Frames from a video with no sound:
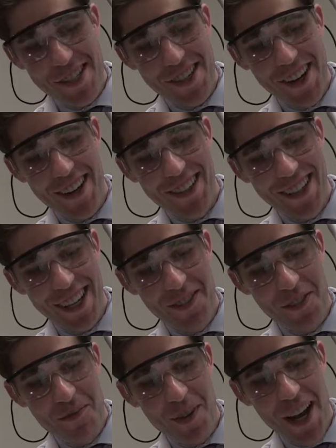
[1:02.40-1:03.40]
So if you
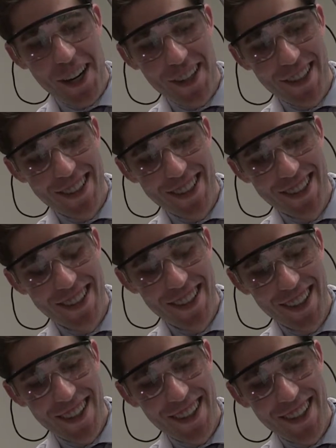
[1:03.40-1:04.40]
have a number of
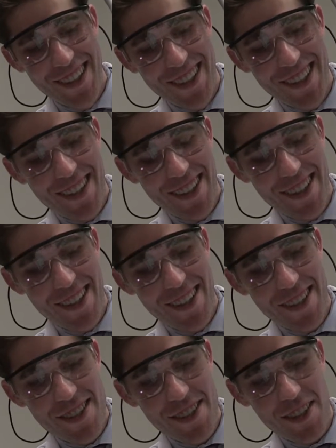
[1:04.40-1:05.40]
risk factors
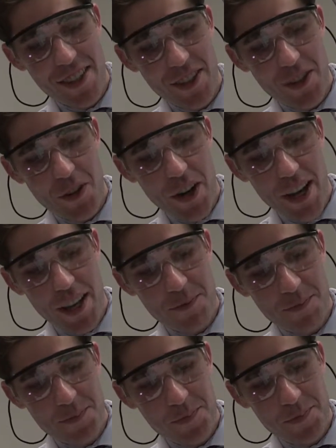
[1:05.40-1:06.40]
and there's anything
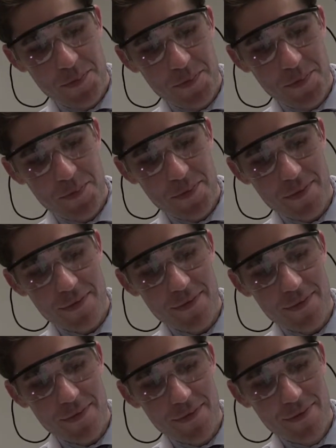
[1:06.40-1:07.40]
that you're concerned
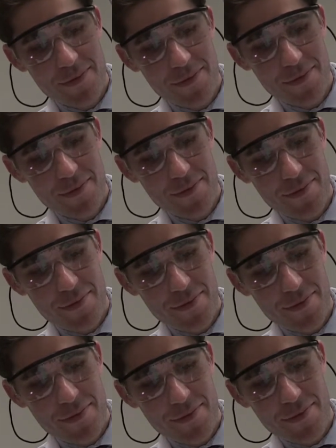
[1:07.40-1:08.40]
about, you should see your
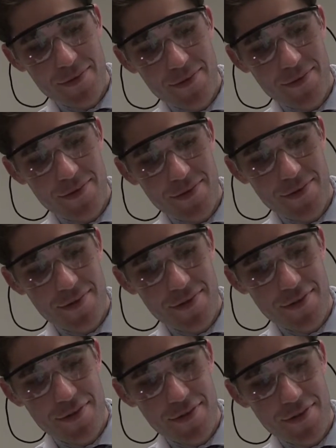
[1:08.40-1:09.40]
board certified
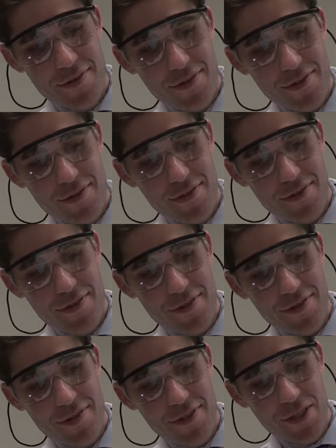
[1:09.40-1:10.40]
dermatologist for a skin
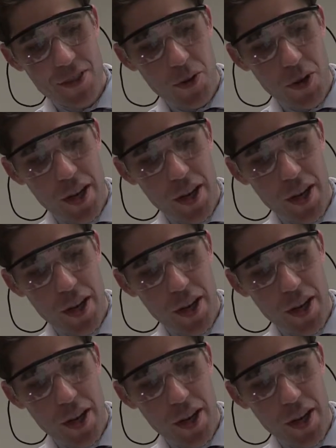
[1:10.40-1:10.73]
exam.